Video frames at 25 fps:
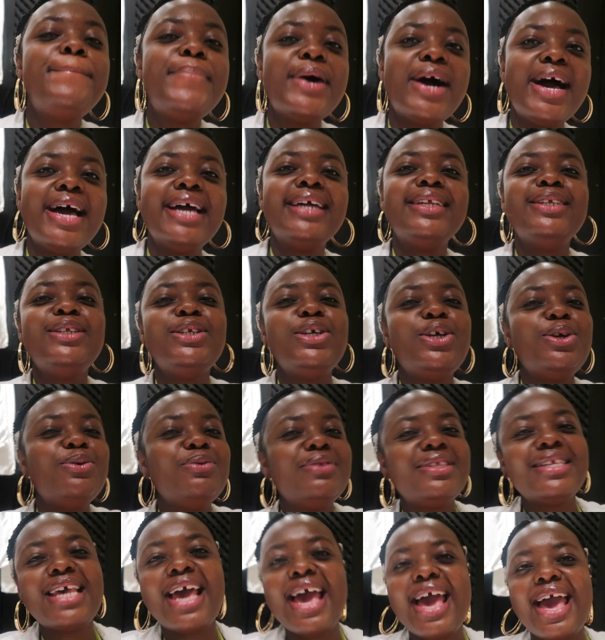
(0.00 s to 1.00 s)
But
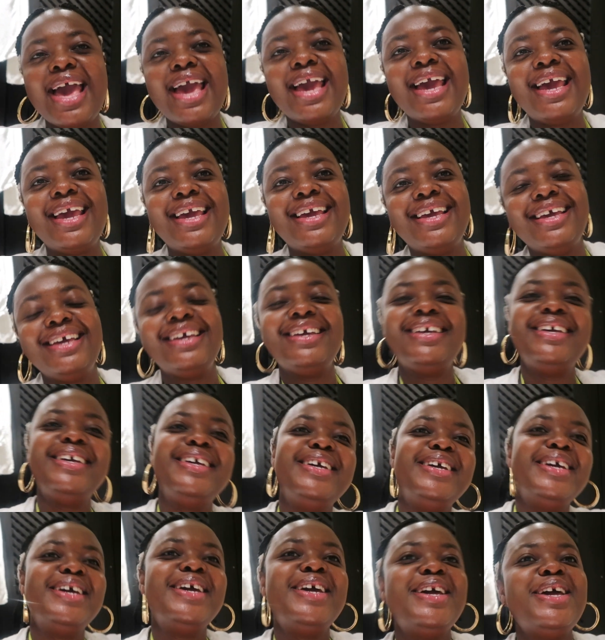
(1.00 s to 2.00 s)
new day,
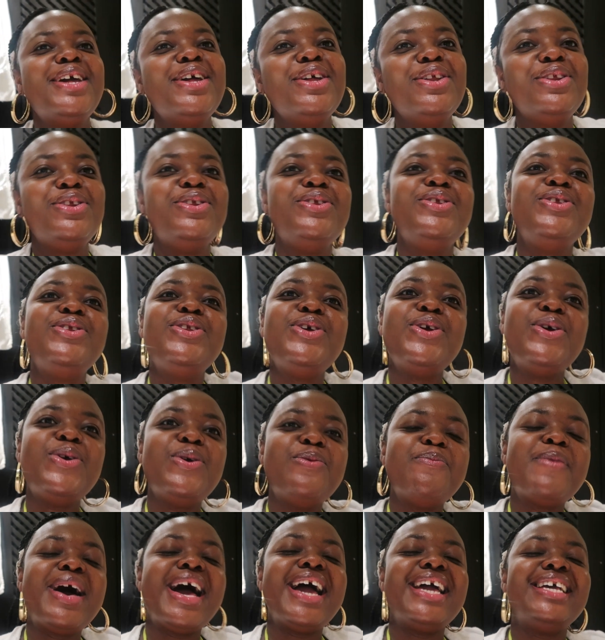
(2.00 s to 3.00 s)
new mindset.
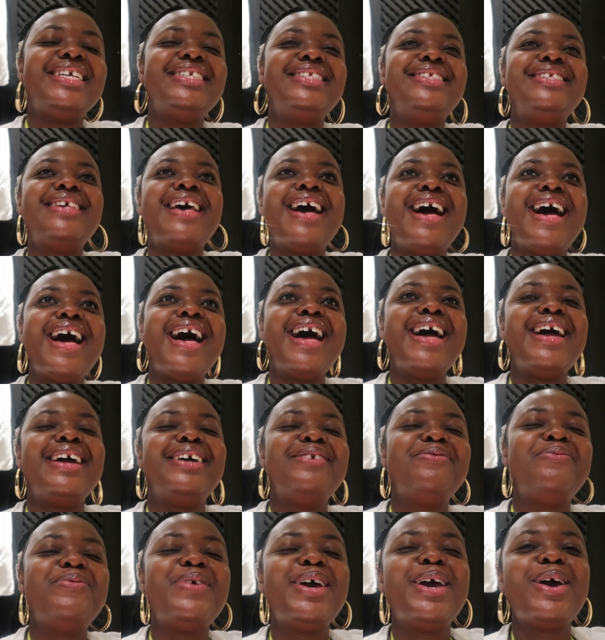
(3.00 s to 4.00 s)
New mindset.
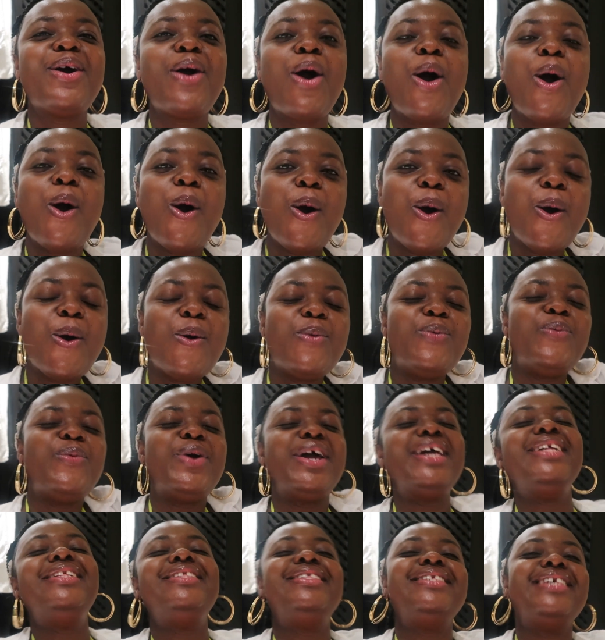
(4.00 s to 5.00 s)
We're all
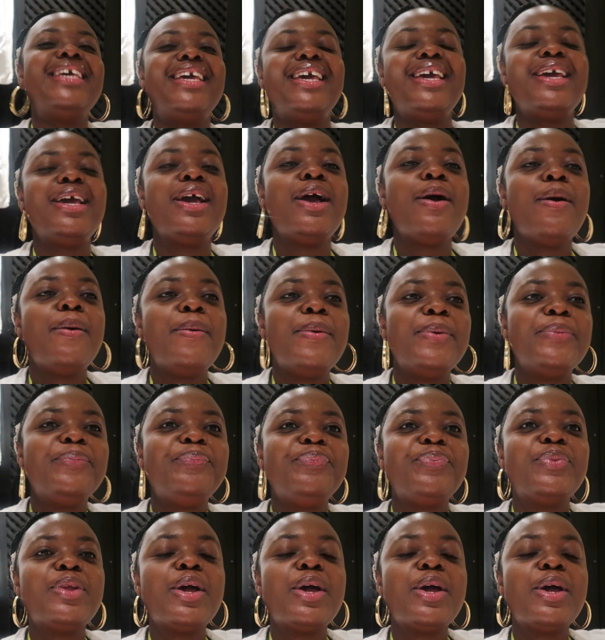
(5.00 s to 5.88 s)
ready.